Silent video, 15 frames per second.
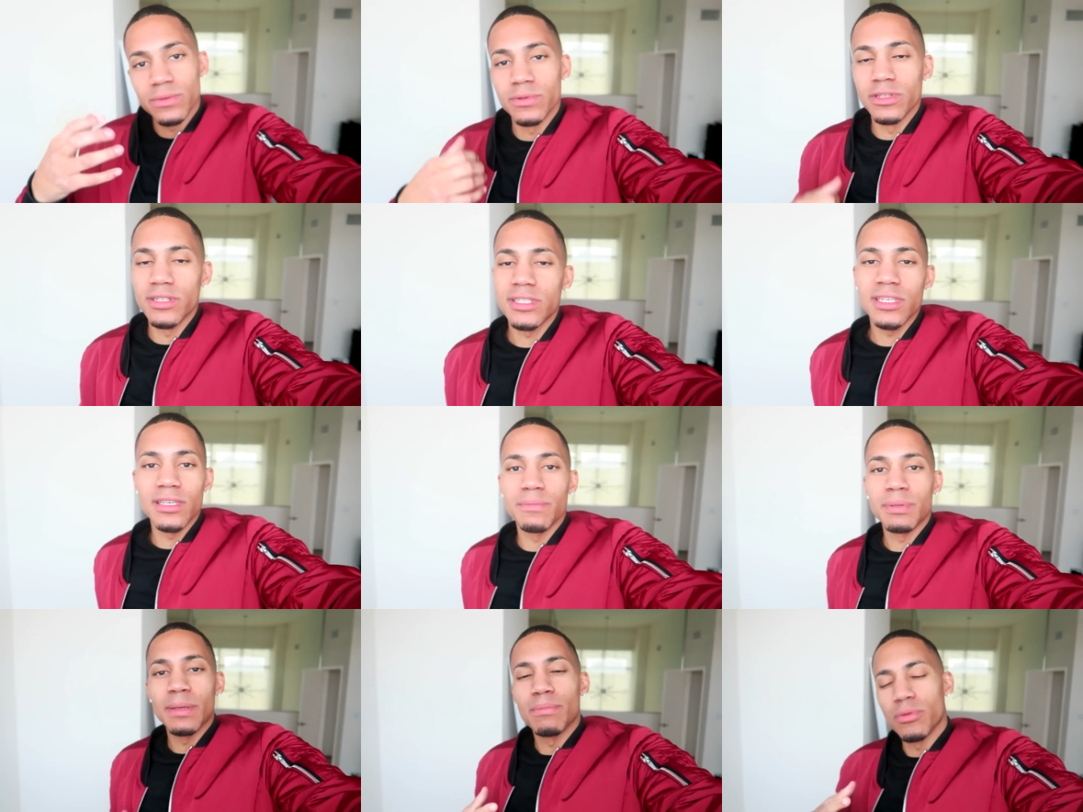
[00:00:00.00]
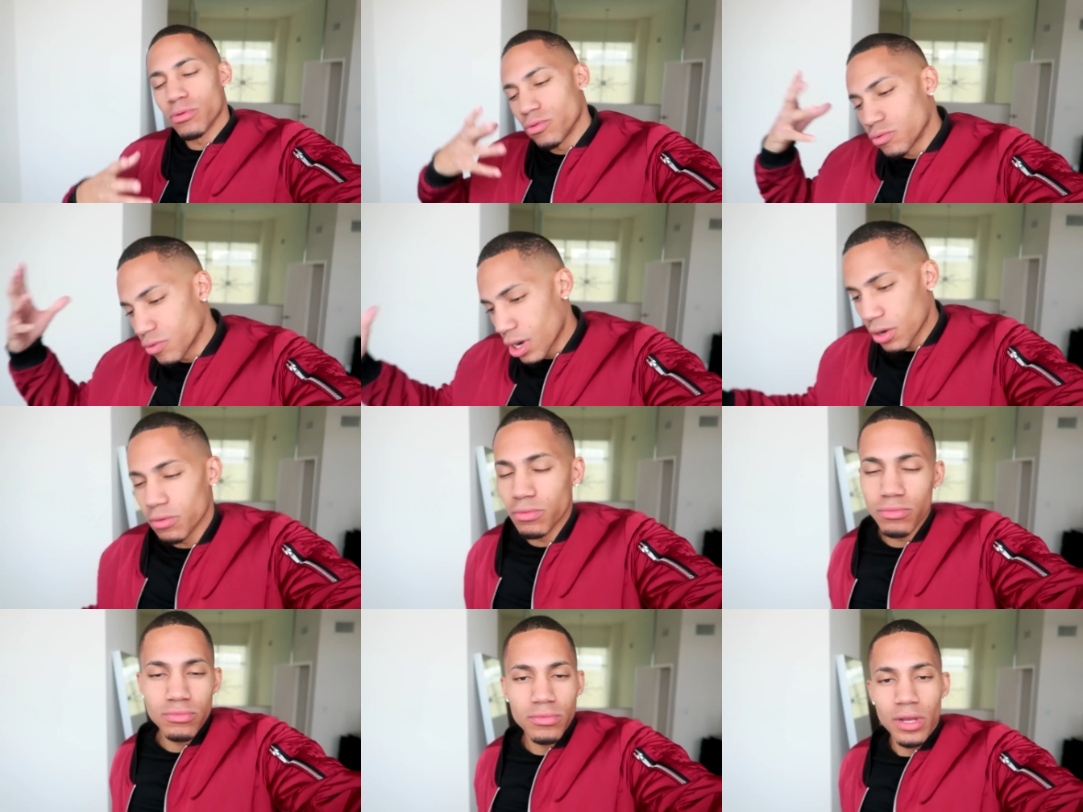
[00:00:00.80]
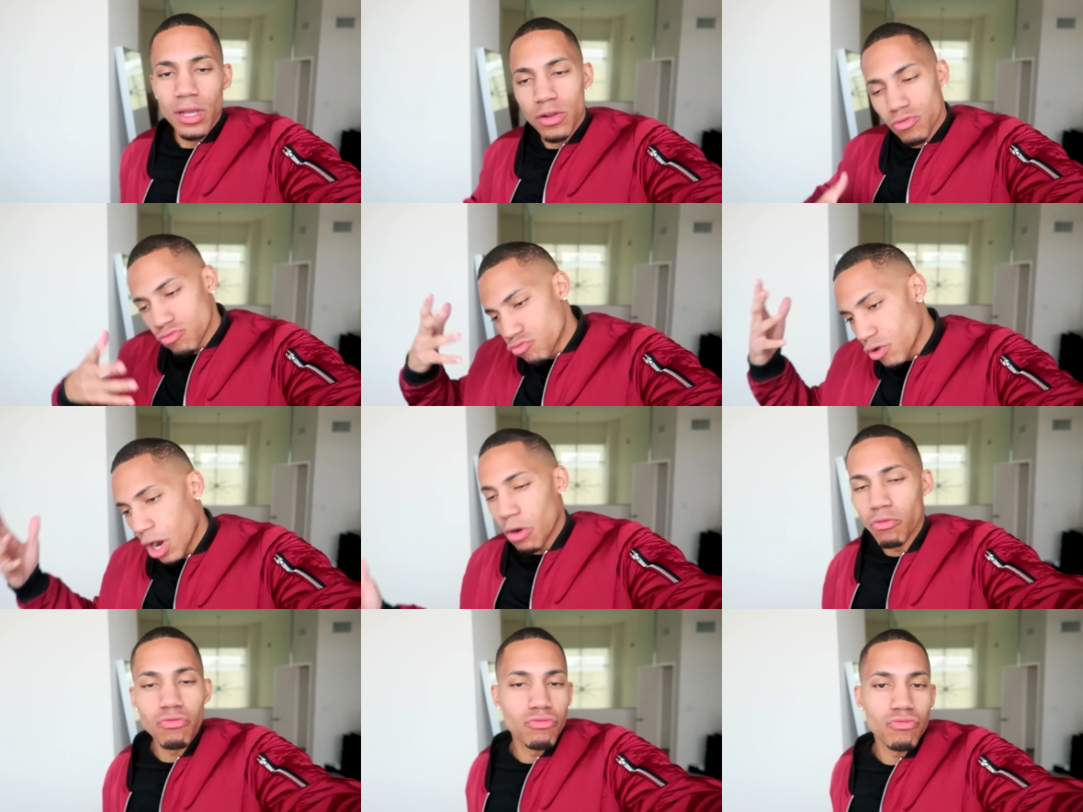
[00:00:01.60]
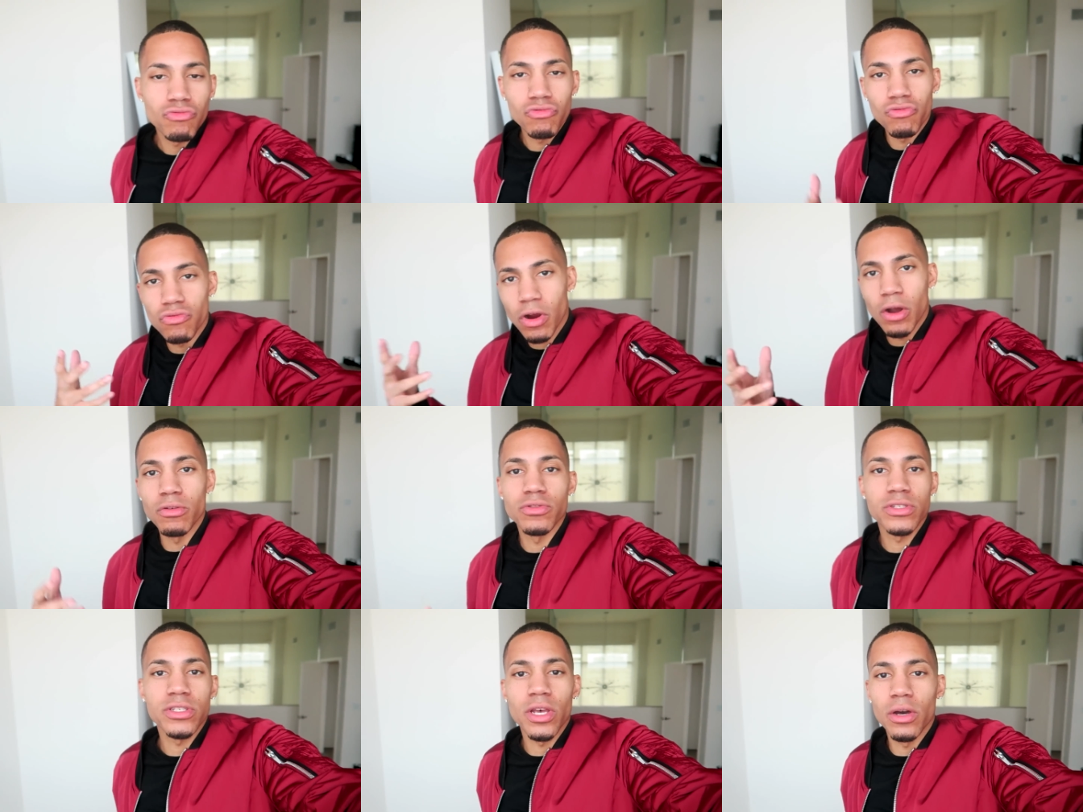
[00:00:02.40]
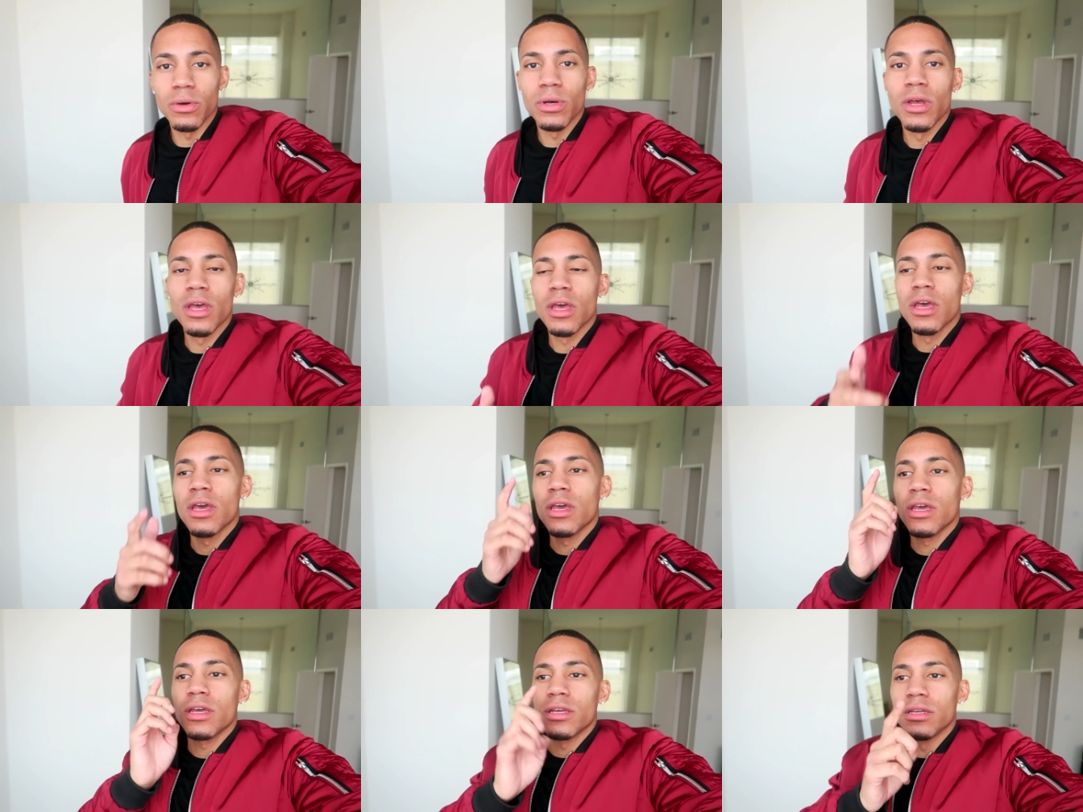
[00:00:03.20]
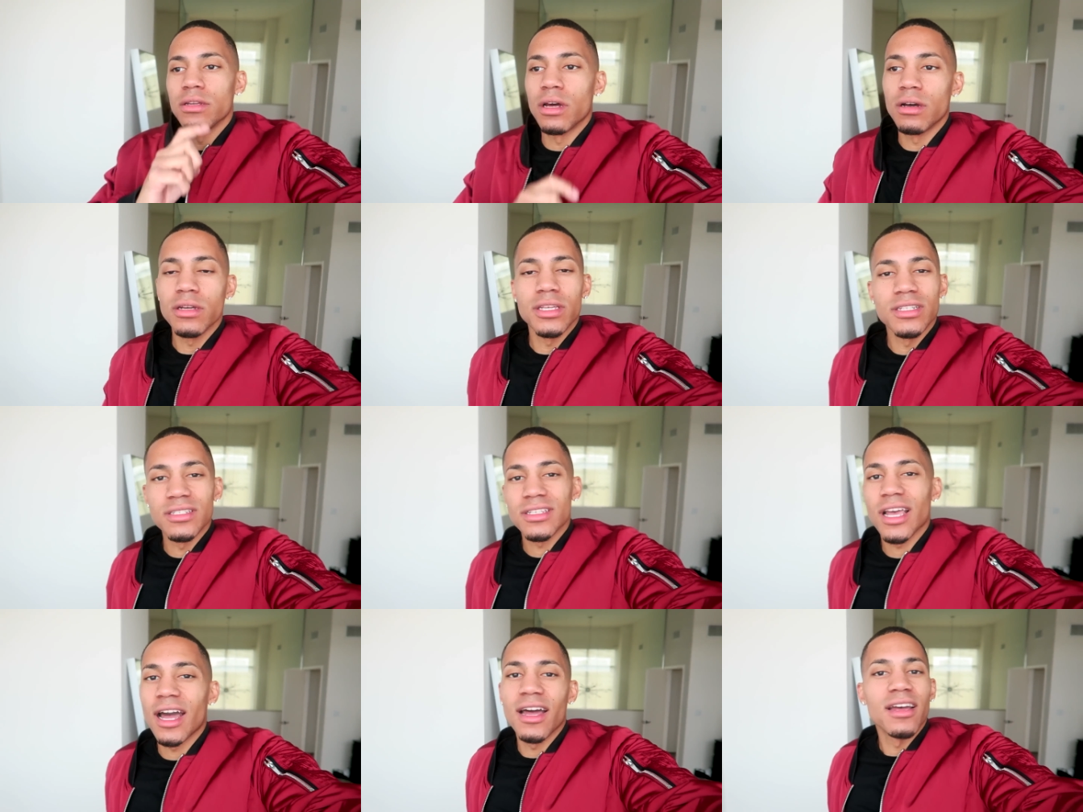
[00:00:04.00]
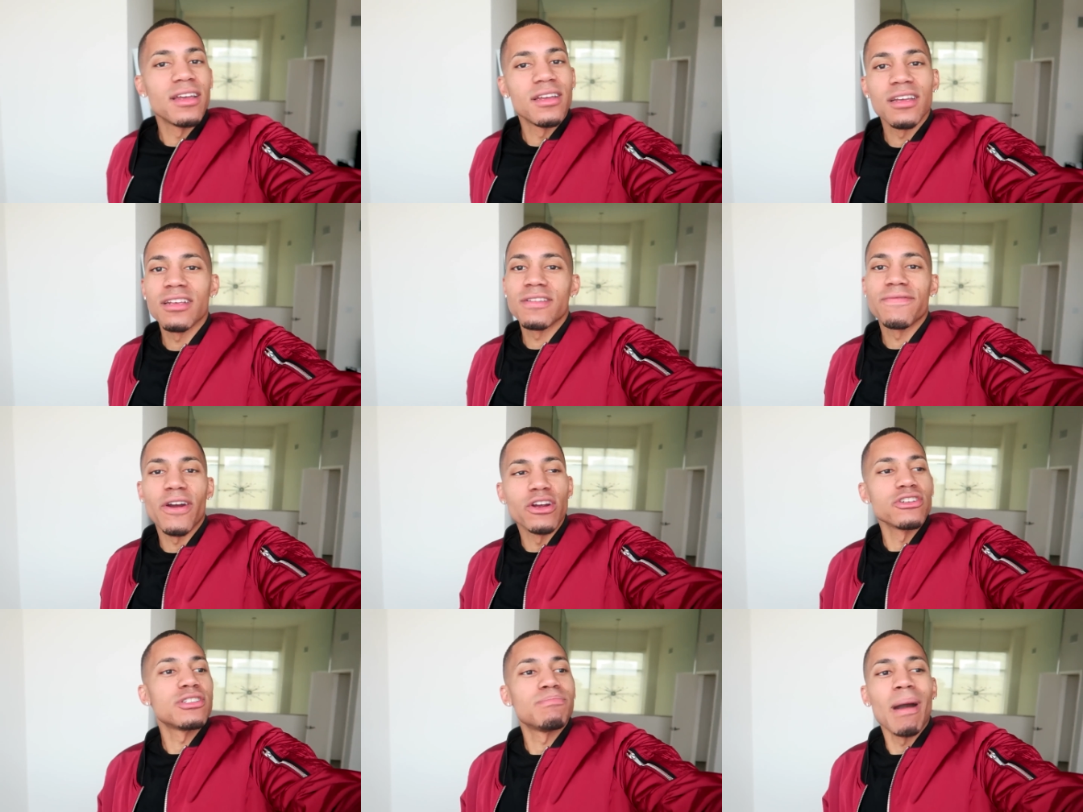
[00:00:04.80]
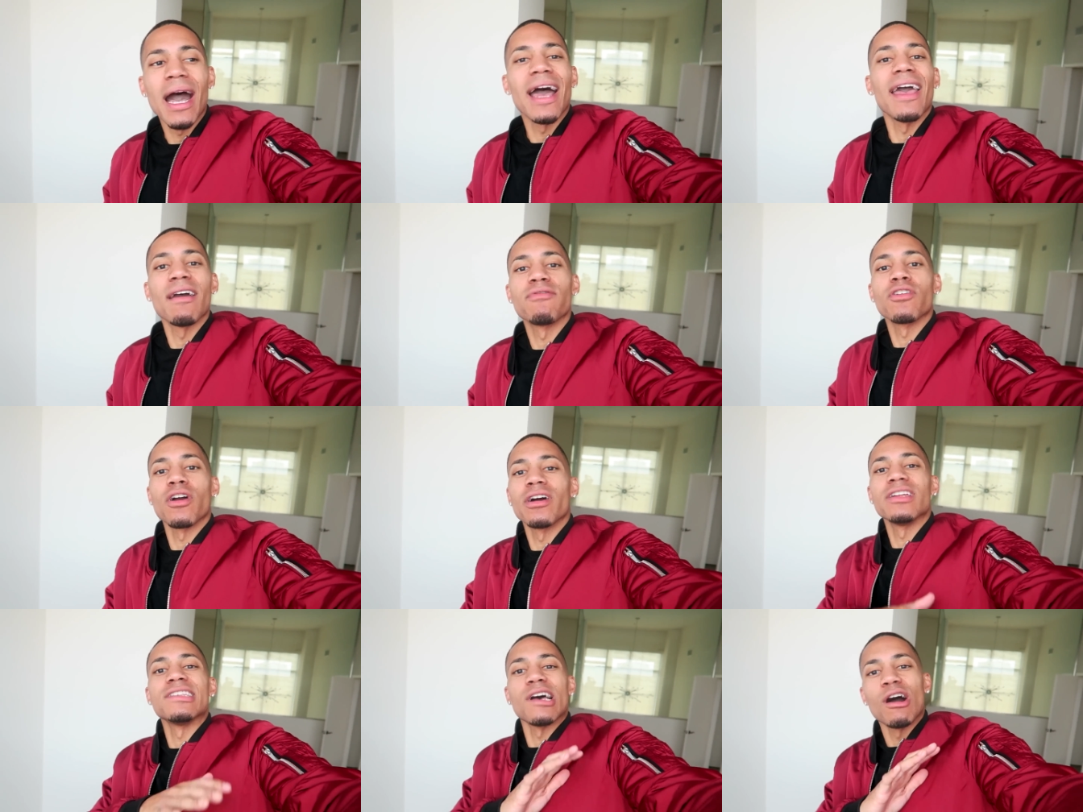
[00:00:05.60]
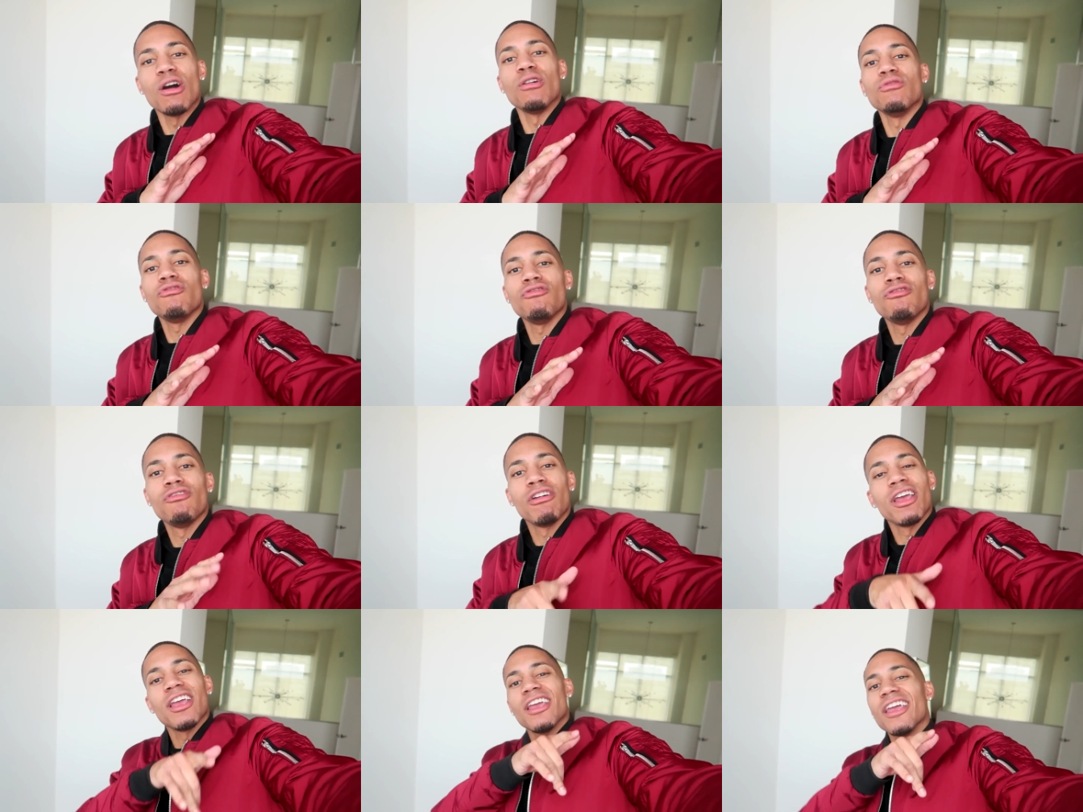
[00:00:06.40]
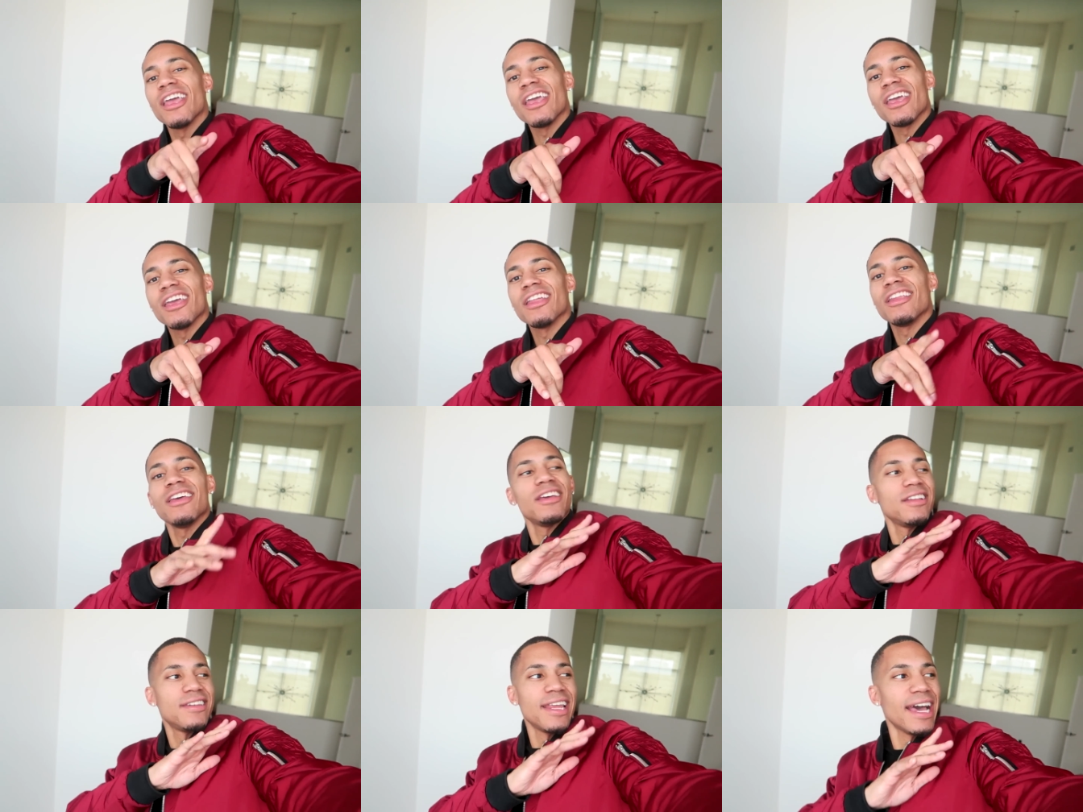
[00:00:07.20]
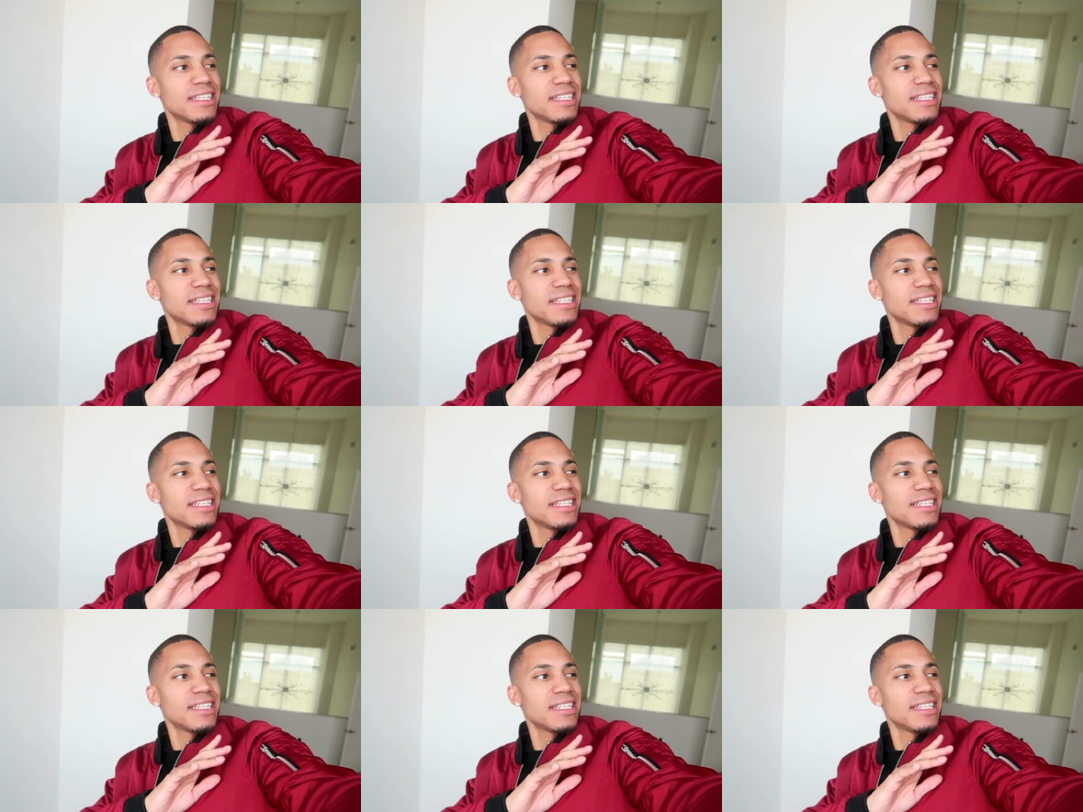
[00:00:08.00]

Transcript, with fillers: when you see people grow, grow, grow. So, you know, he just got his first spot ever on his own. And